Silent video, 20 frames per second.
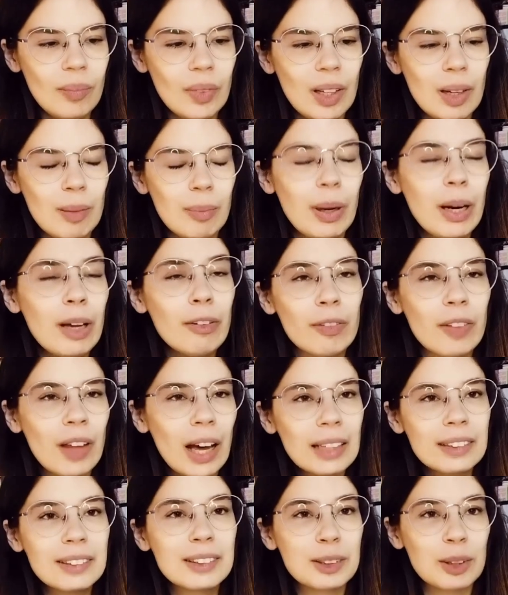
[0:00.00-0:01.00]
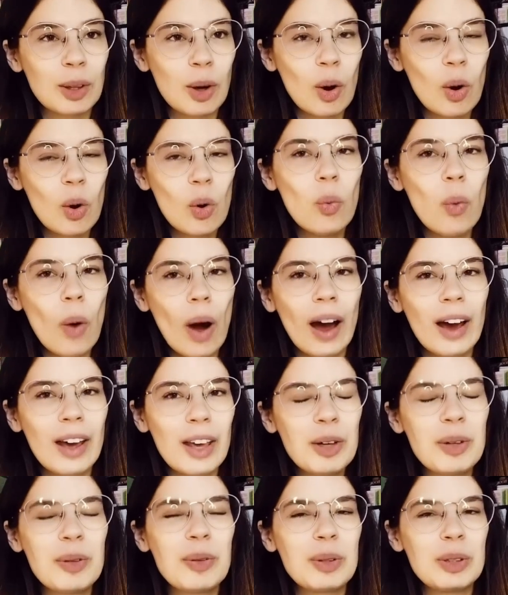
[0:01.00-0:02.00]
But if that's so,
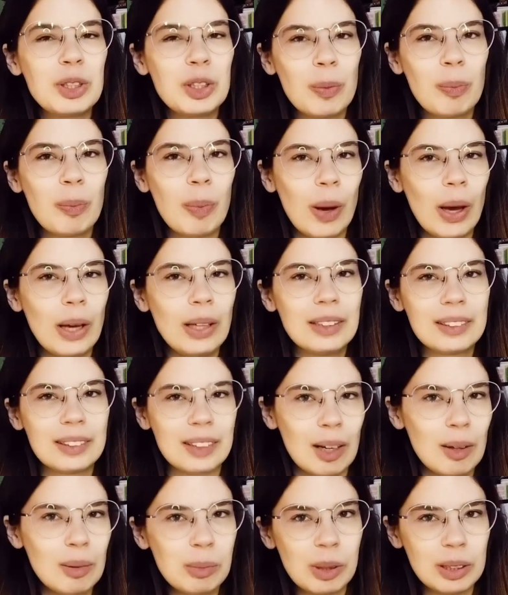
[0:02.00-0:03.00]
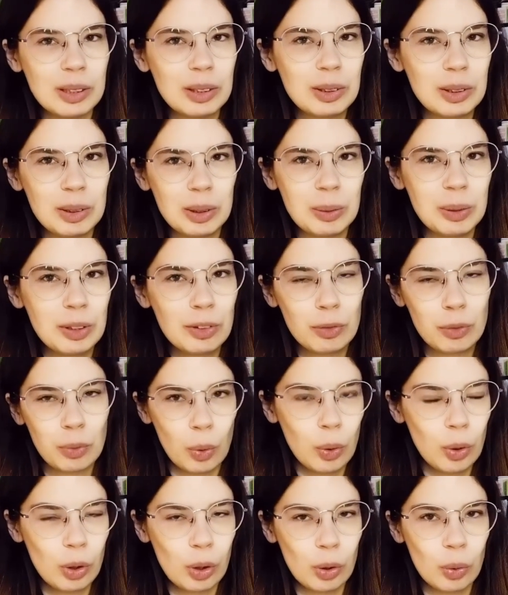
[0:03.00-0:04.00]
why would you pay someone to do it
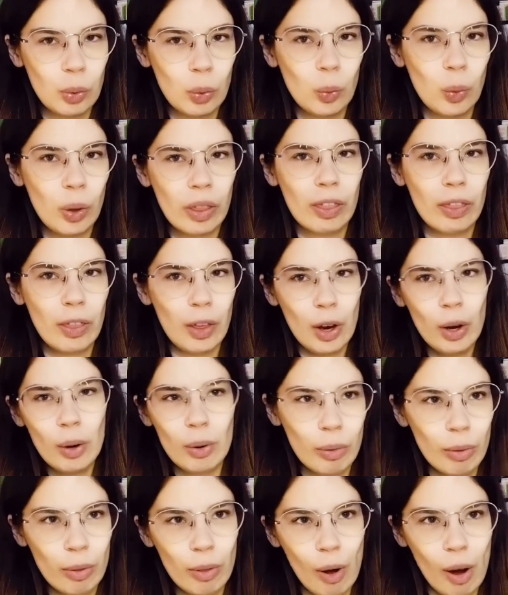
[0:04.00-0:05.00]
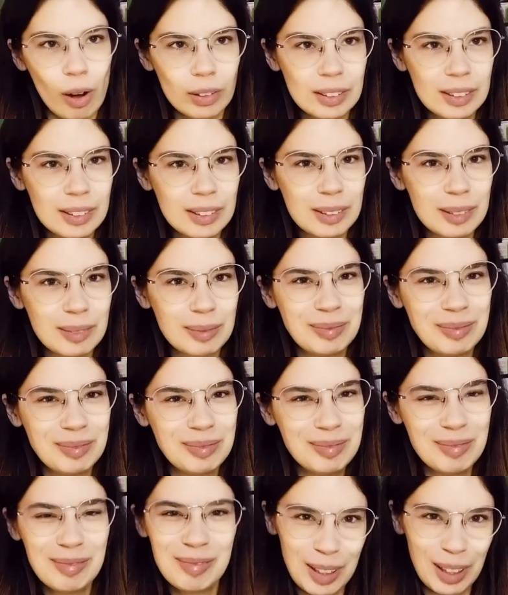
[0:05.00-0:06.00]
for you with their own thoughts?
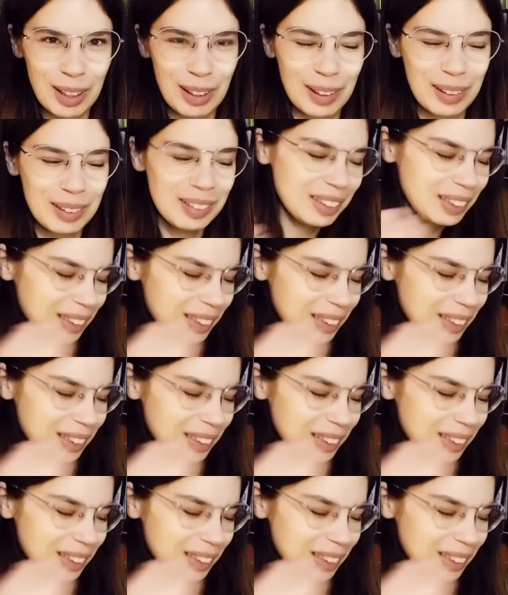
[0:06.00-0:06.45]
You know?